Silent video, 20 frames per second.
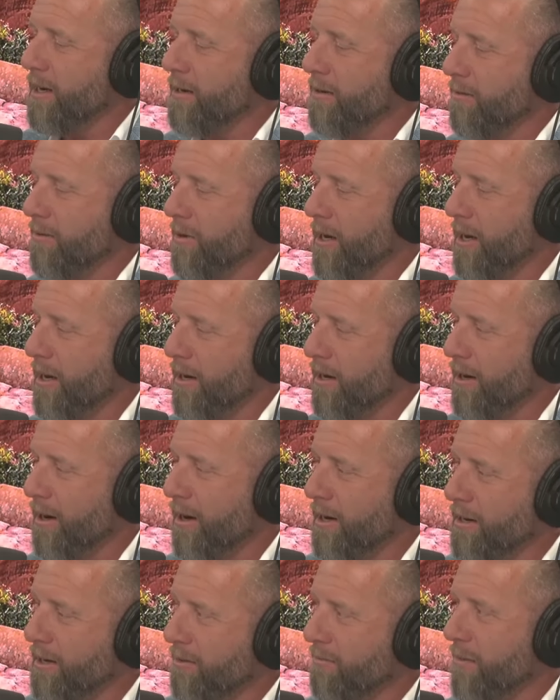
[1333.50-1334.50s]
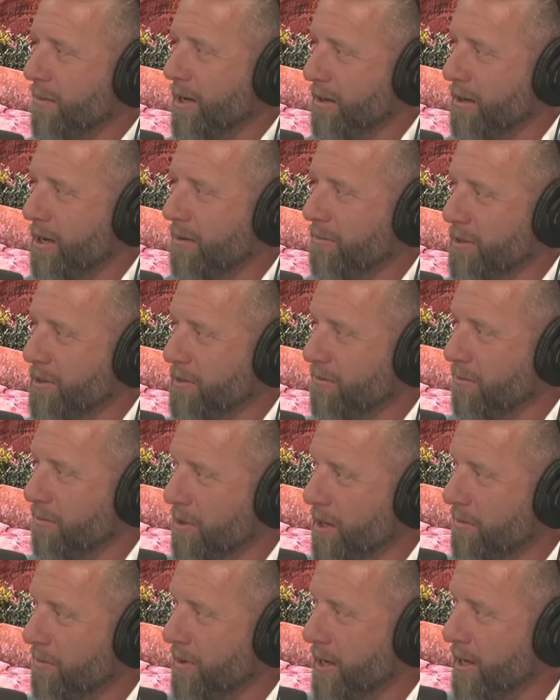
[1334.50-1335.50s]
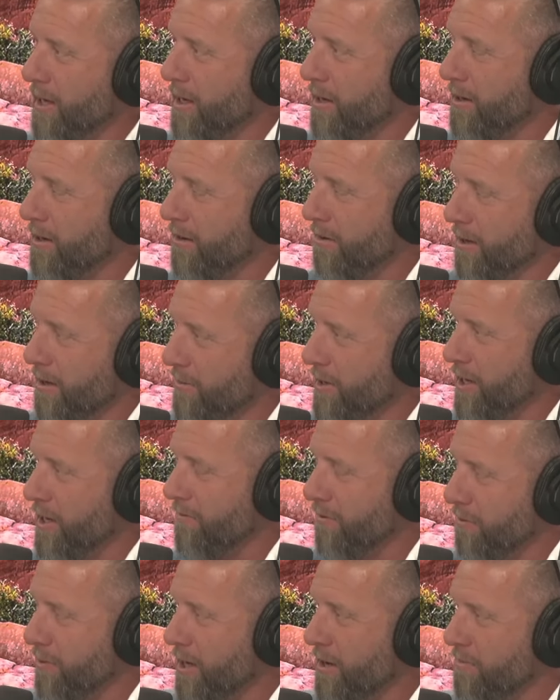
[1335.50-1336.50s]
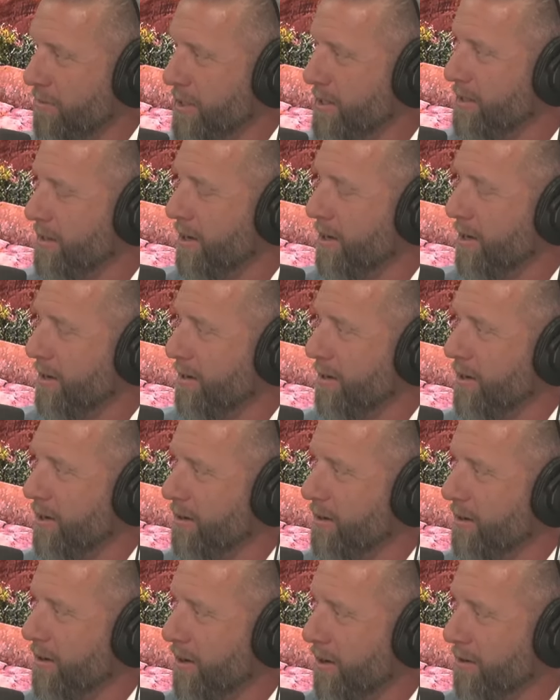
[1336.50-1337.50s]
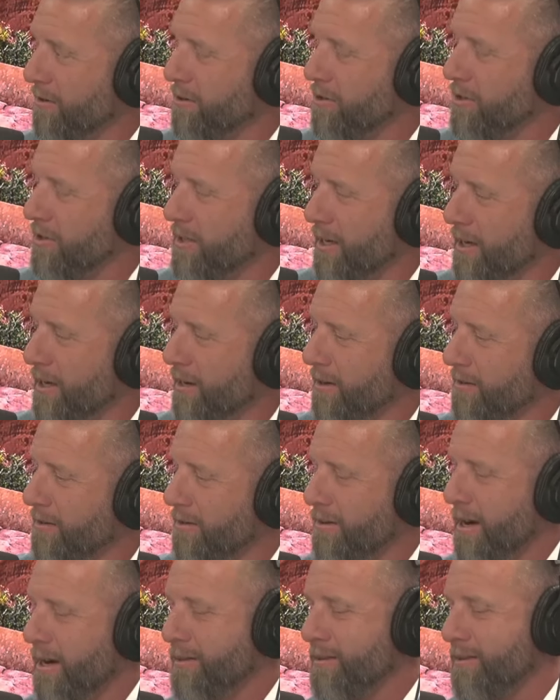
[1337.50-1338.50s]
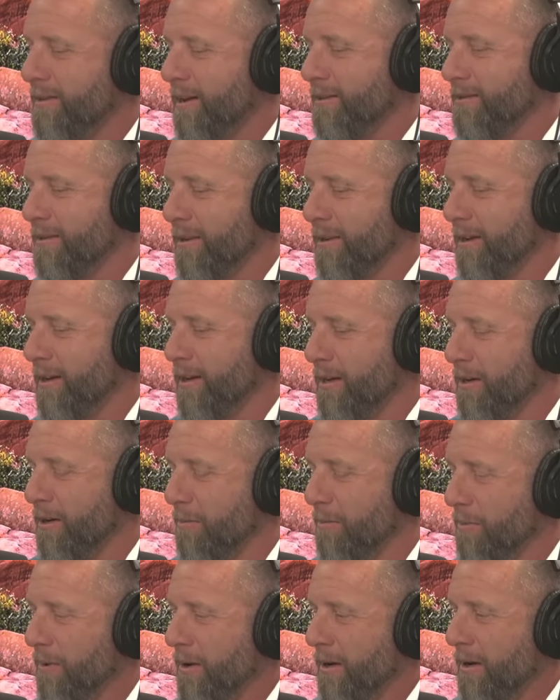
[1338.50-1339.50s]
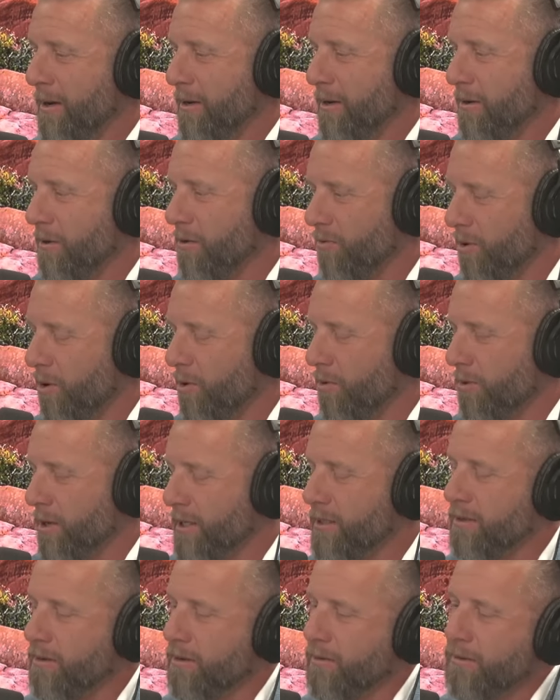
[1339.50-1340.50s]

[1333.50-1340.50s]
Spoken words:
okay, I can make lemons from lemonade, or lemonade from lemons, and understand that that's actually going to help grow this. So,